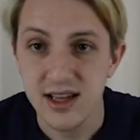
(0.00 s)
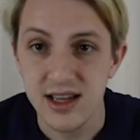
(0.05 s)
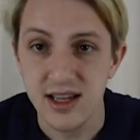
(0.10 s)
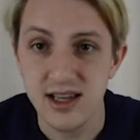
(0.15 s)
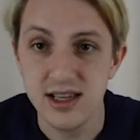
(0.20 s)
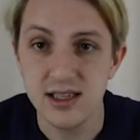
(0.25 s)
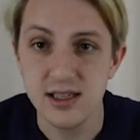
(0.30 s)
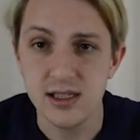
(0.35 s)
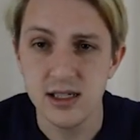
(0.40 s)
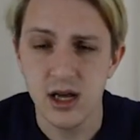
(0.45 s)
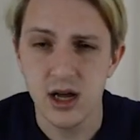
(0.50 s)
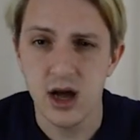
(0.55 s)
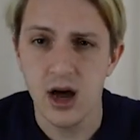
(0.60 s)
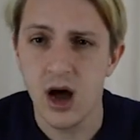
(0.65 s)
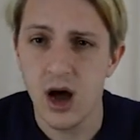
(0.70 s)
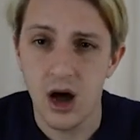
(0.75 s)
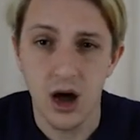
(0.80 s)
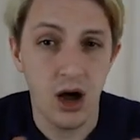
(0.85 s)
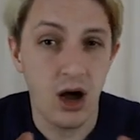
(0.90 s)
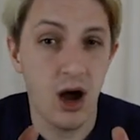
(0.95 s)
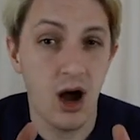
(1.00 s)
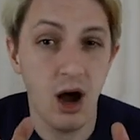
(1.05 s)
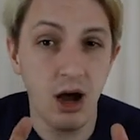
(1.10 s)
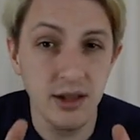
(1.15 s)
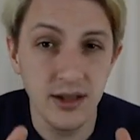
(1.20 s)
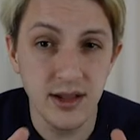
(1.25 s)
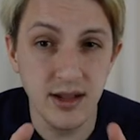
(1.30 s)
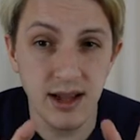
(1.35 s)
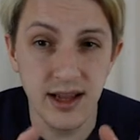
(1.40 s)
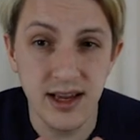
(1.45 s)
is
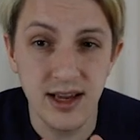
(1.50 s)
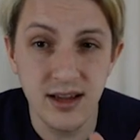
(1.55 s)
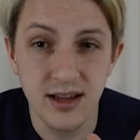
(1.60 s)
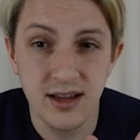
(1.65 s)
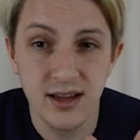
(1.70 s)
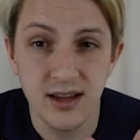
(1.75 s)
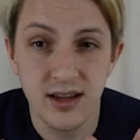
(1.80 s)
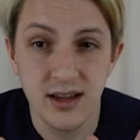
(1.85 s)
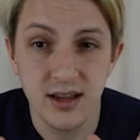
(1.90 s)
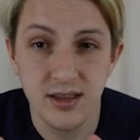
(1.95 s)
unlike